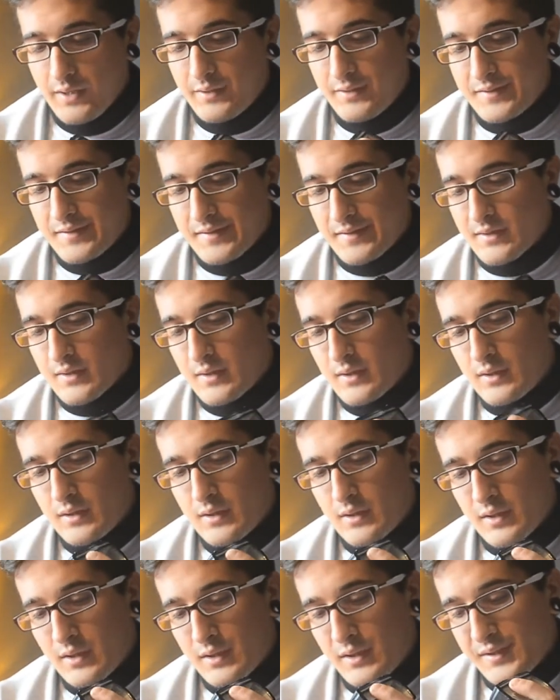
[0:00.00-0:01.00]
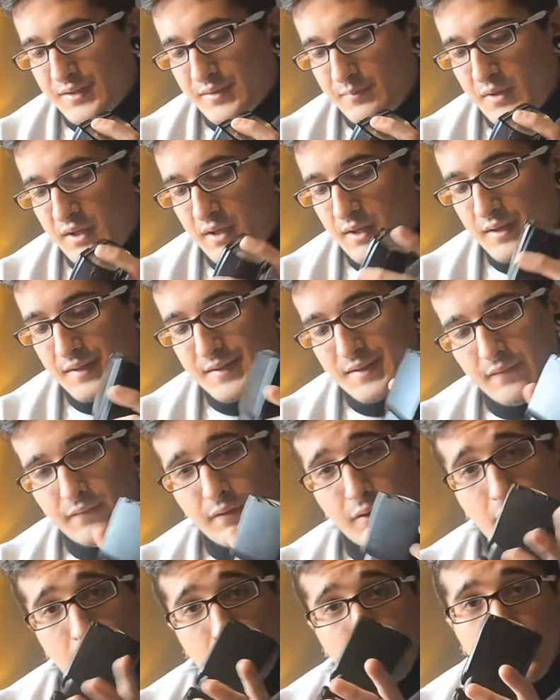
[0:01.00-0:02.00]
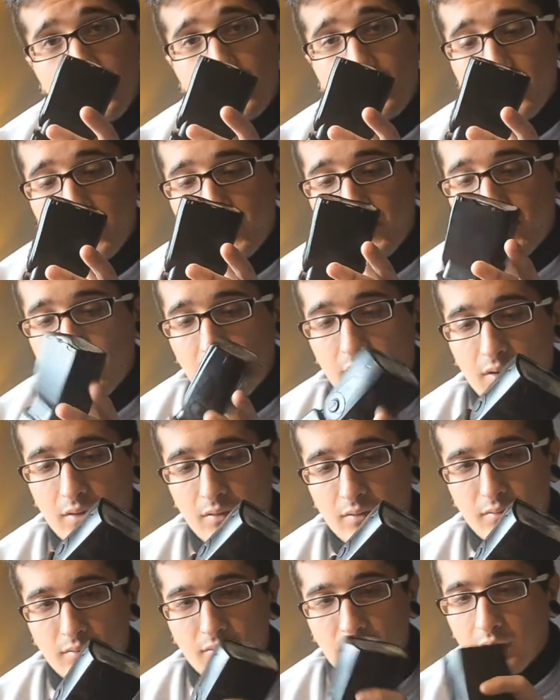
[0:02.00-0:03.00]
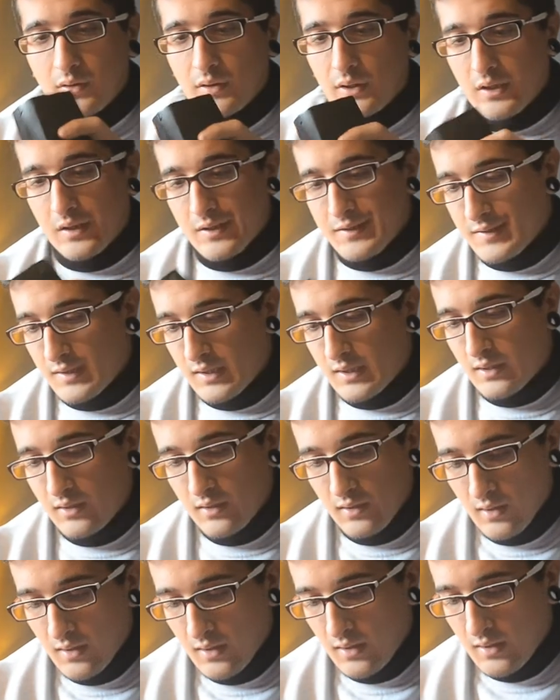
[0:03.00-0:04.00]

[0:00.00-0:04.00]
This is an SP700, as you can clearly see.